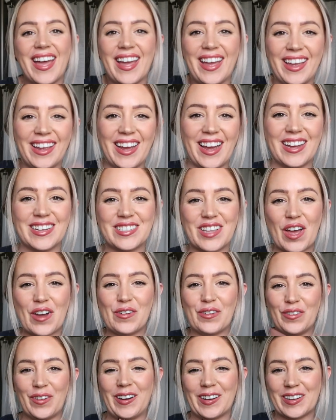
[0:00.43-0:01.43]
Hey guys,
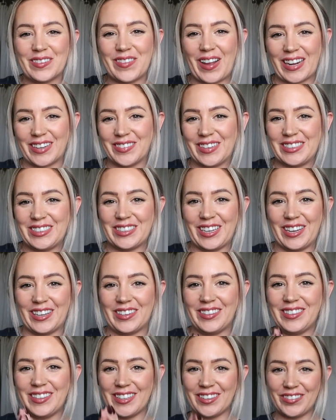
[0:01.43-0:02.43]
welcome back to my
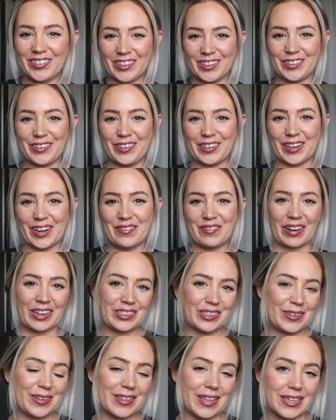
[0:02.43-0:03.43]
channel. If you're new here, make
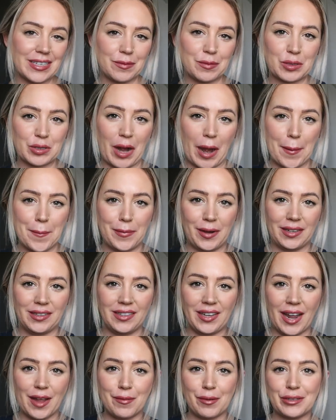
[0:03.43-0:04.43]
sure you hit that subscribe
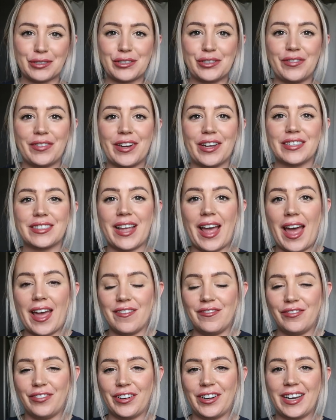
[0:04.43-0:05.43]
button. I post new videos
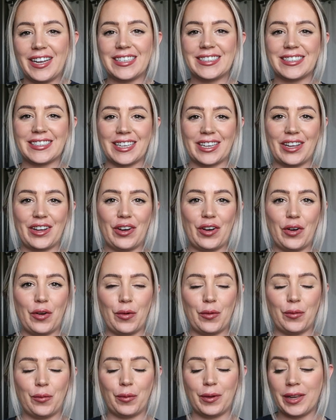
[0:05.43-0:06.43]
every
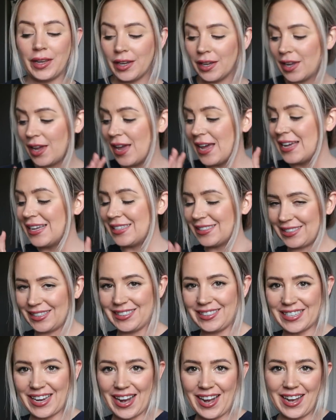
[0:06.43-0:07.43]
single week.
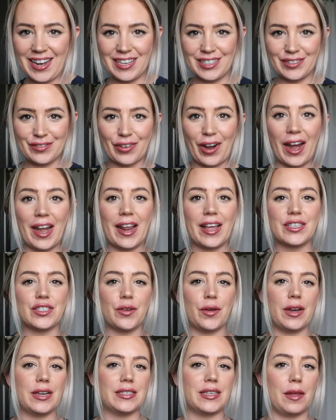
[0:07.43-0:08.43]
Today is Friday,
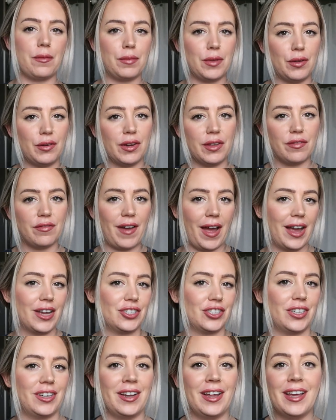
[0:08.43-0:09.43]
so it is a beauty,
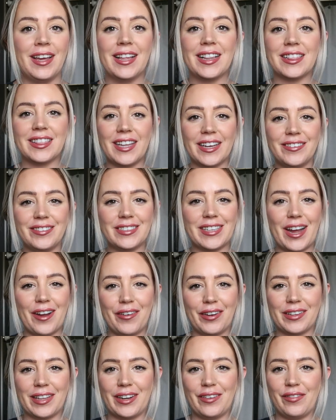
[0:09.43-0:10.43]
fashion, lifestyle
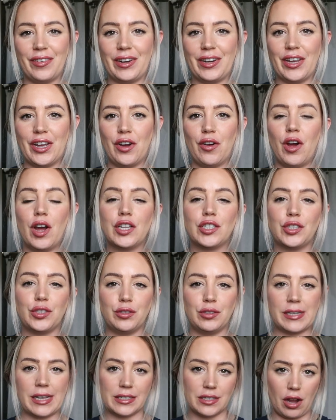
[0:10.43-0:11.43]
related video.
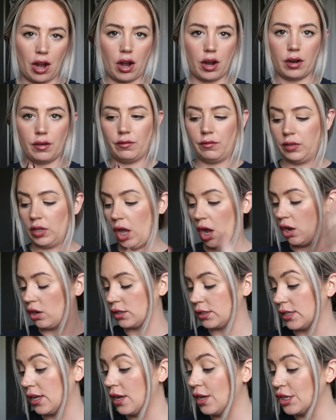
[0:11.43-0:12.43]
Tuesdays are
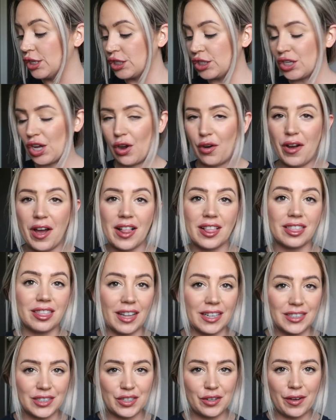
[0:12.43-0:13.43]
vlogs. So
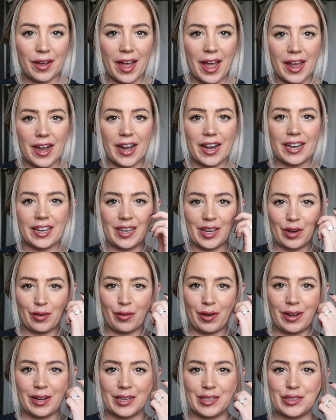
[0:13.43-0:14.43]
let's go ahead and get
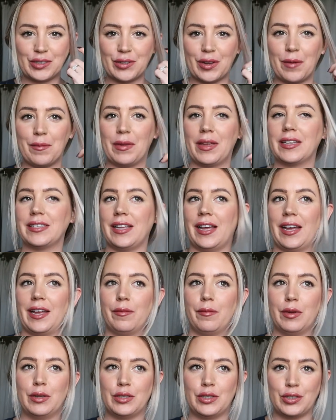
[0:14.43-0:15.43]
right into it because I
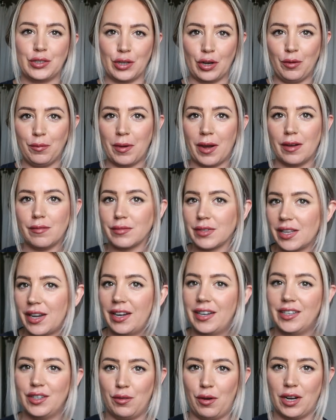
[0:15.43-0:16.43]
am so pumped and
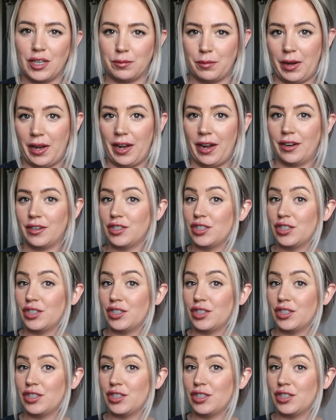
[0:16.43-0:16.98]
I need to wash my hair.